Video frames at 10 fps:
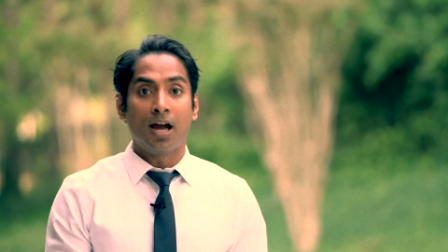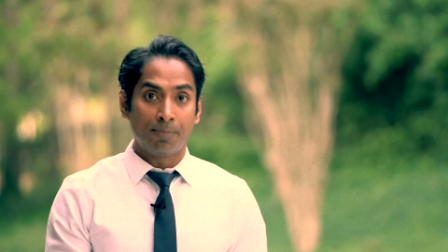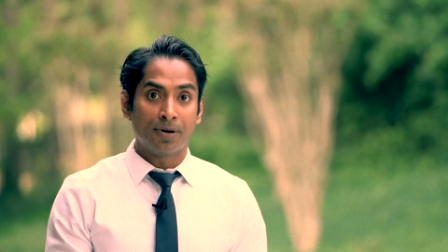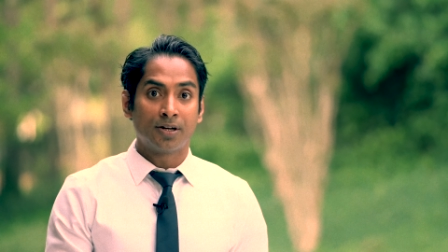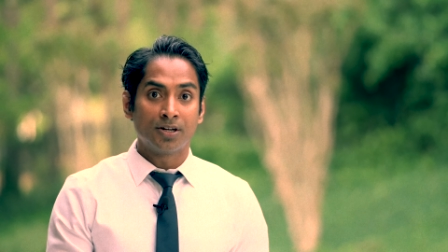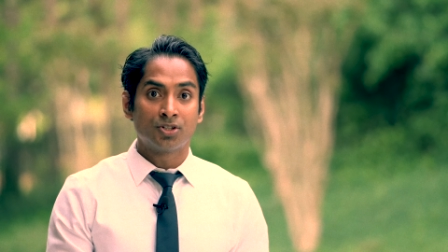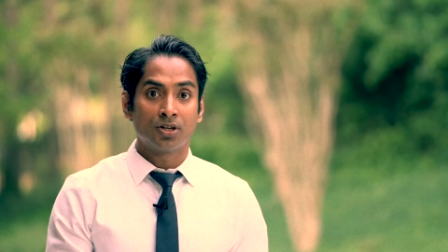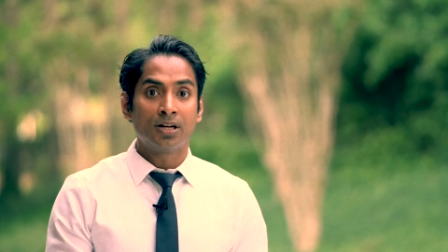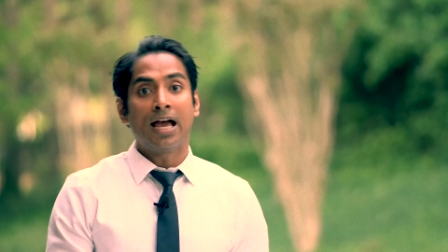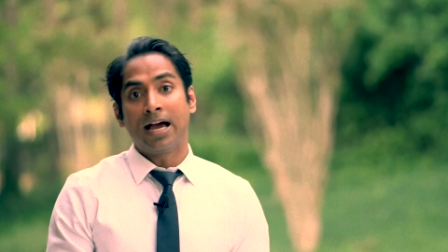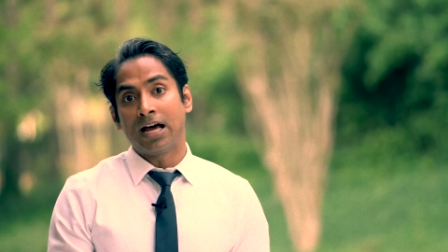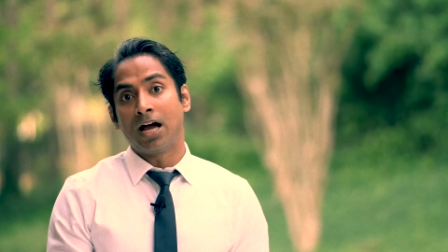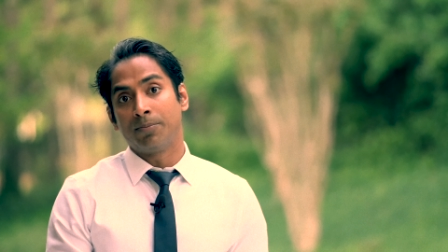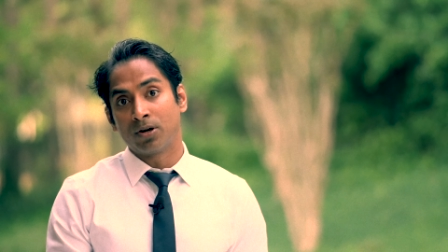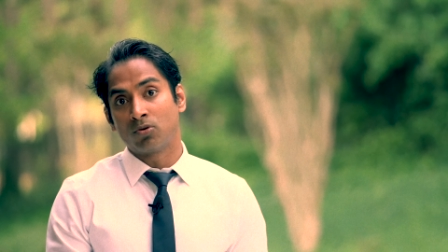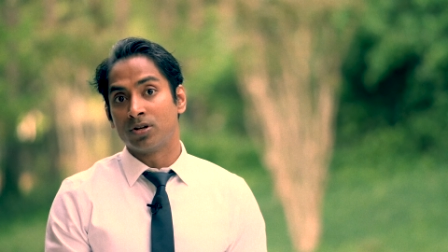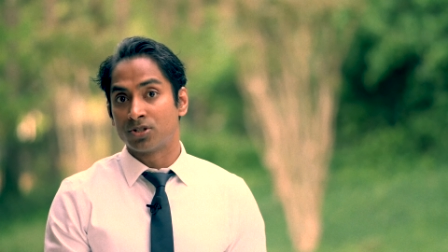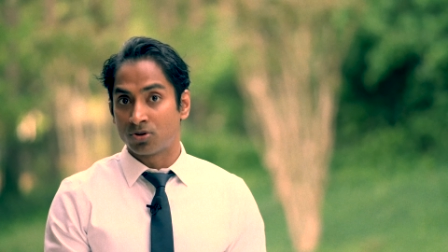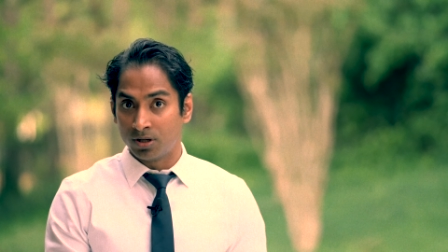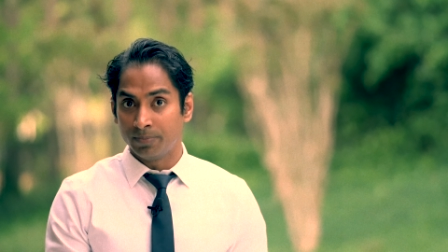hypertension and
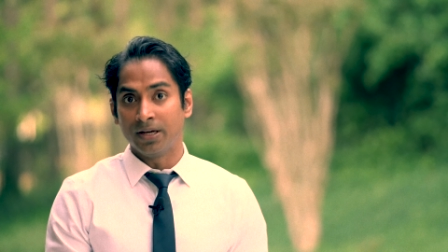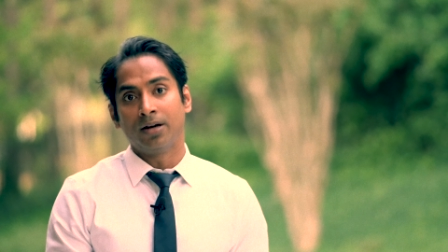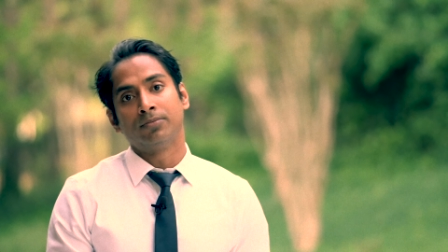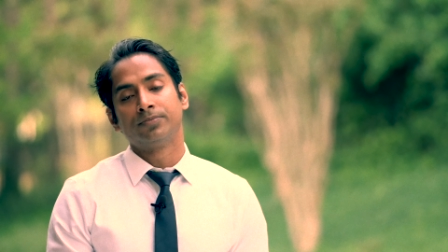hypercholesterolemia.